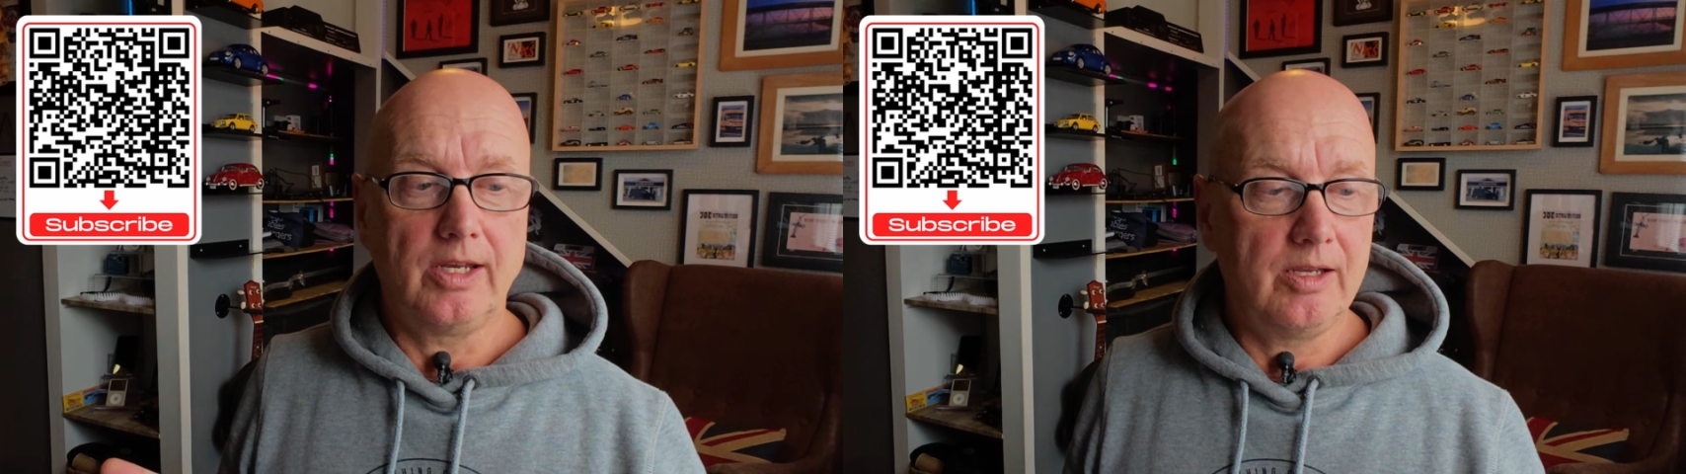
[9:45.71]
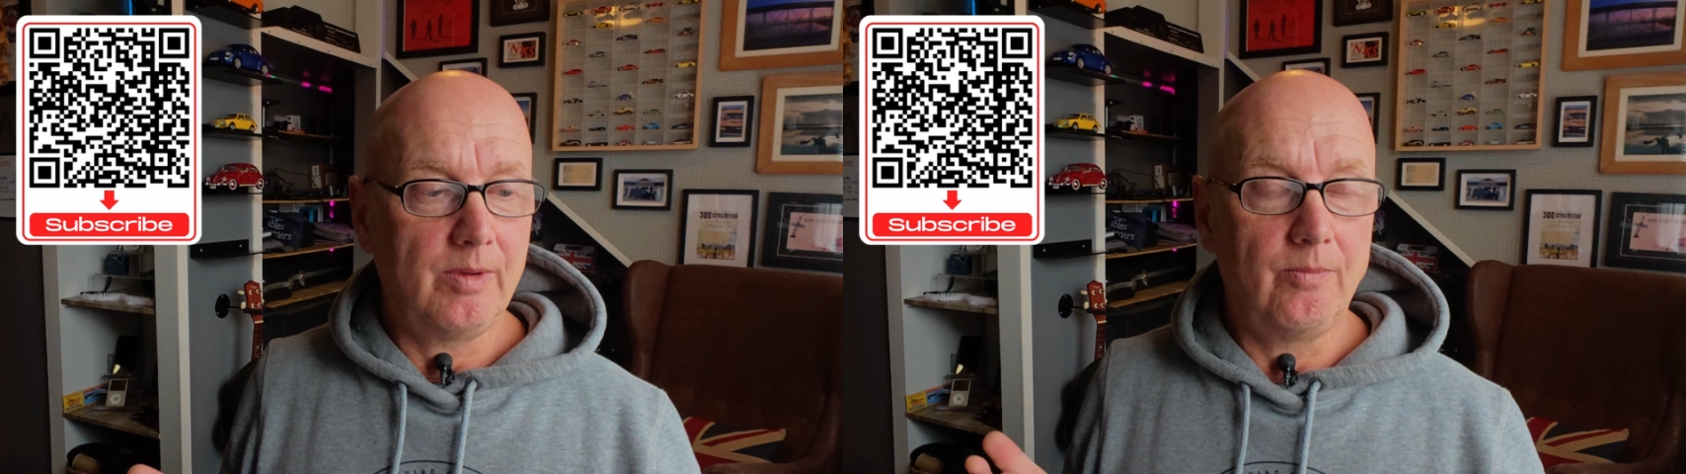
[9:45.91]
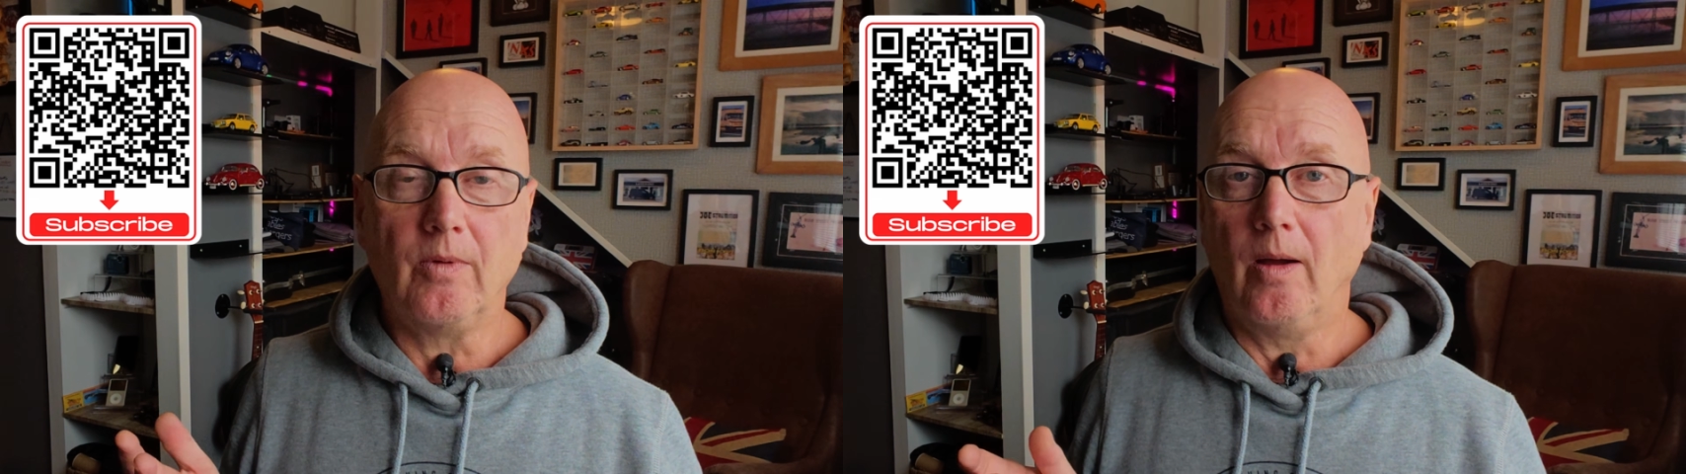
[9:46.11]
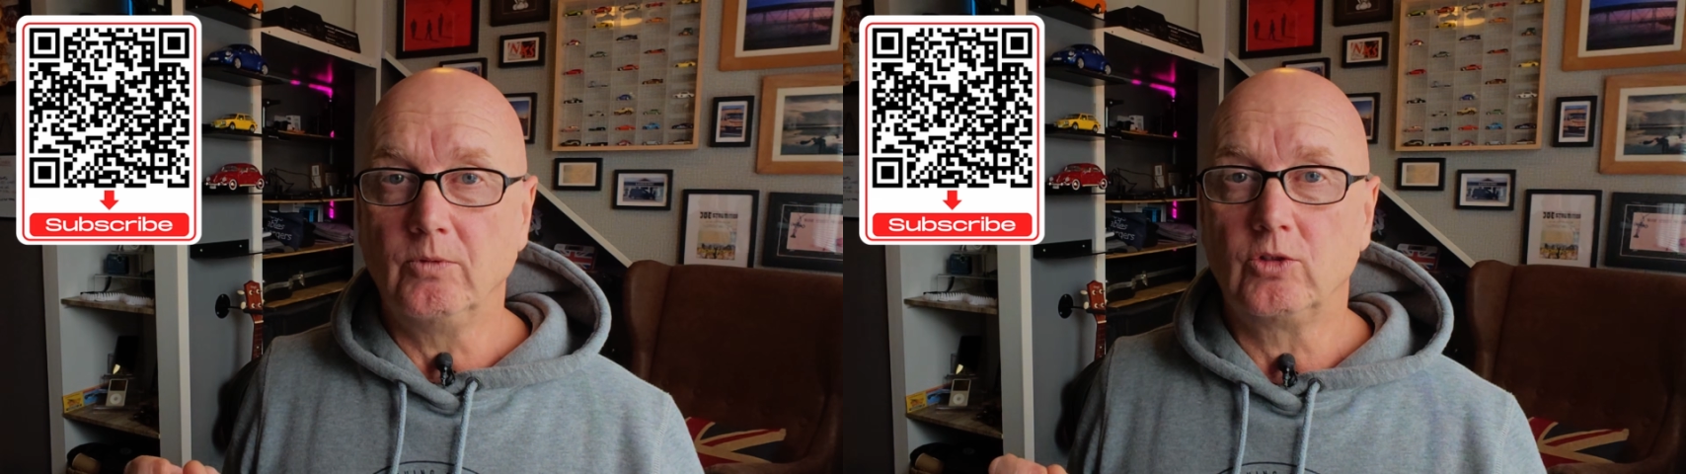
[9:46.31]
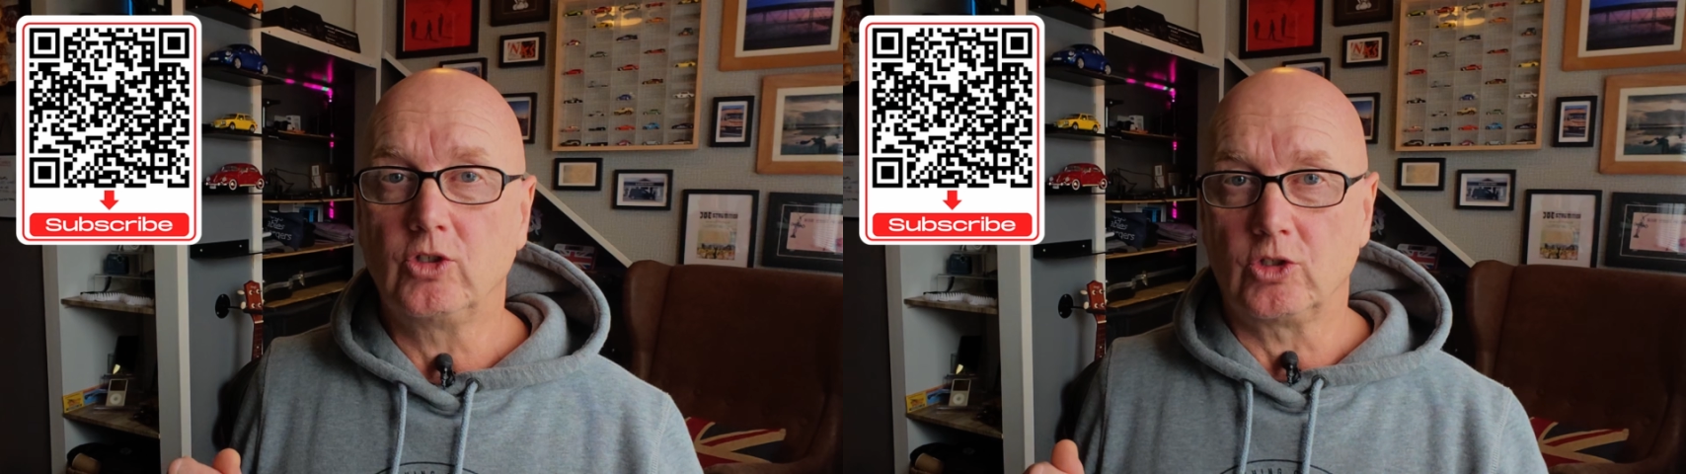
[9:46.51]

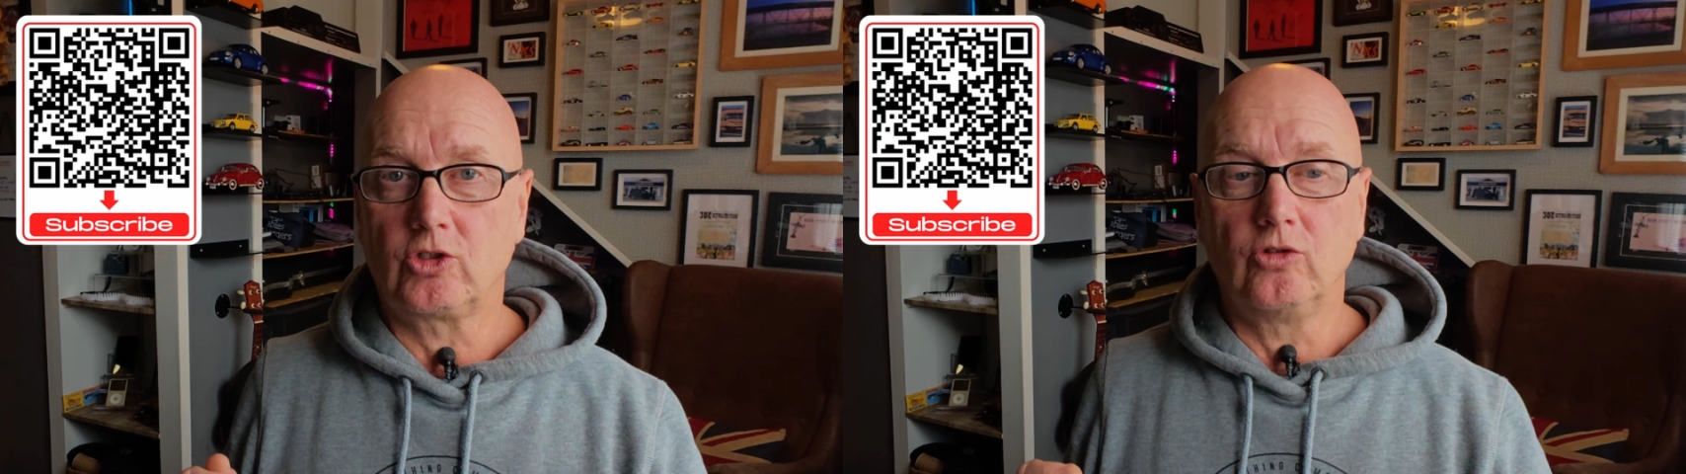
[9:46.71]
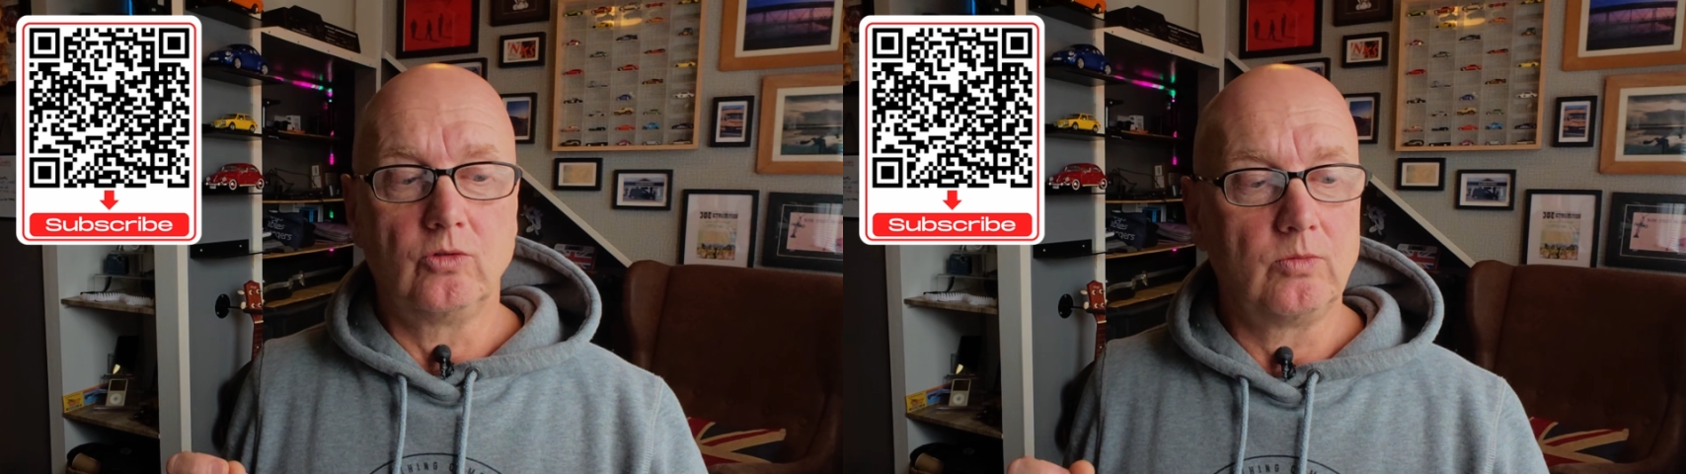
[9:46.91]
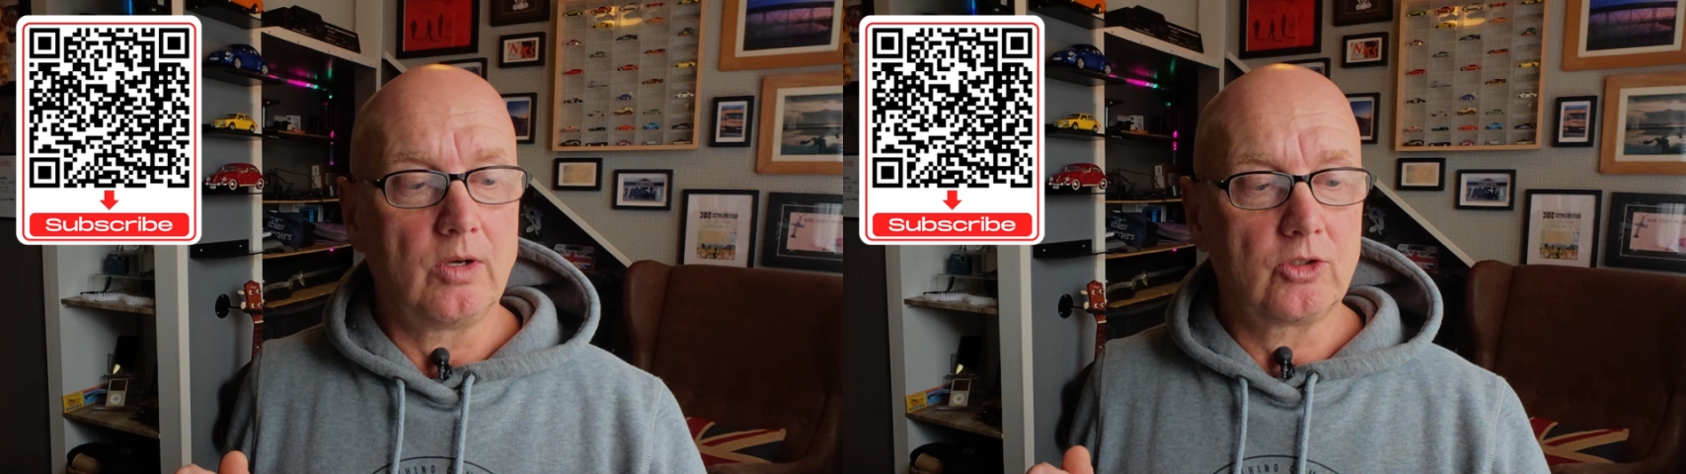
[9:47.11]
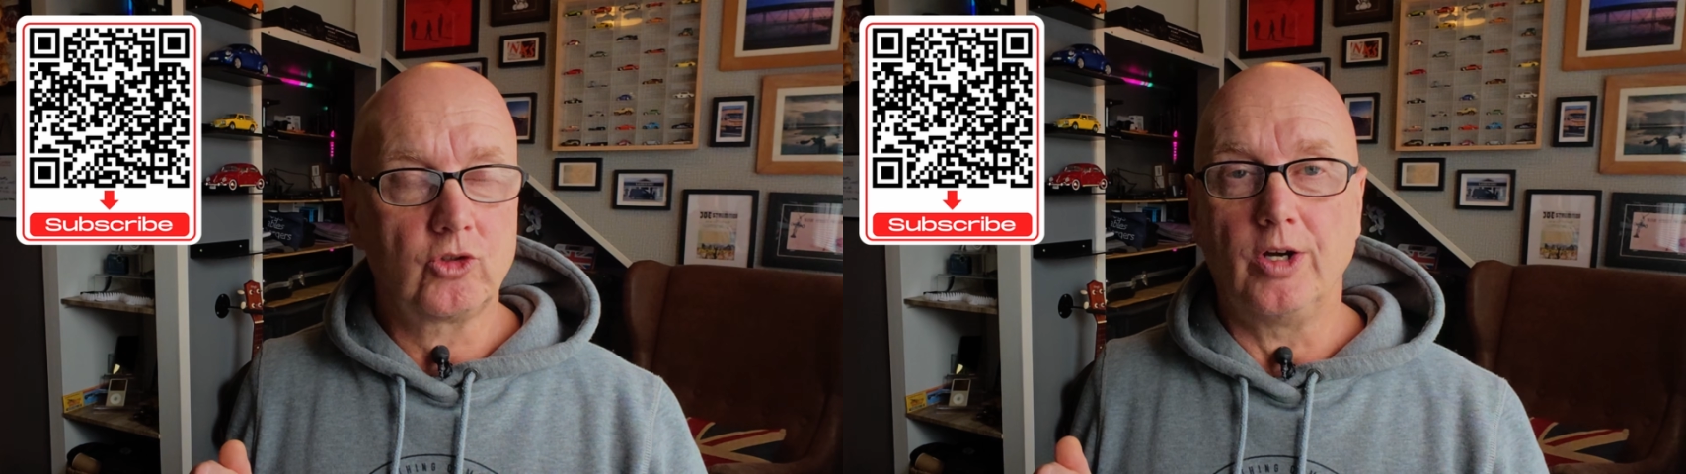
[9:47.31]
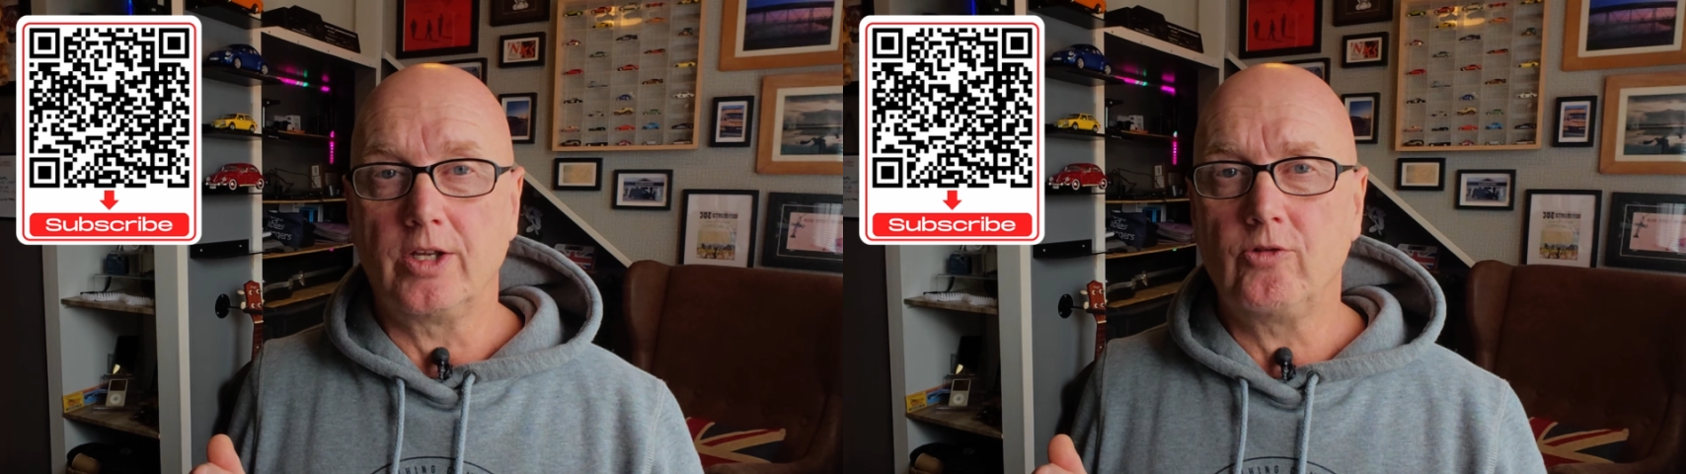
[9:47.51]
I'm just trying